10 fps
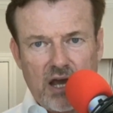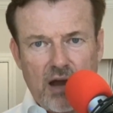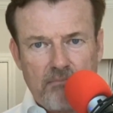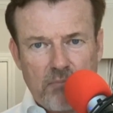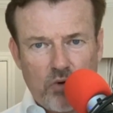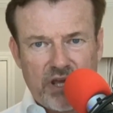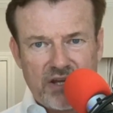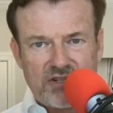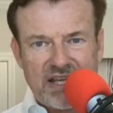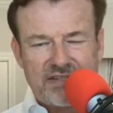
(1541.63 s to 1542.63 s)
A
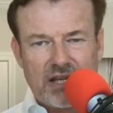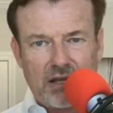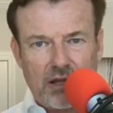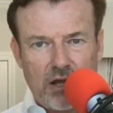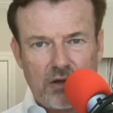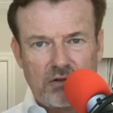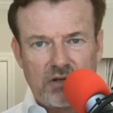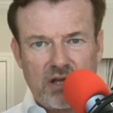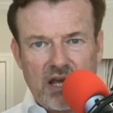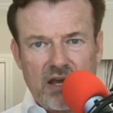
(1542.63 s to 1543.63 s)
mortgage is a loan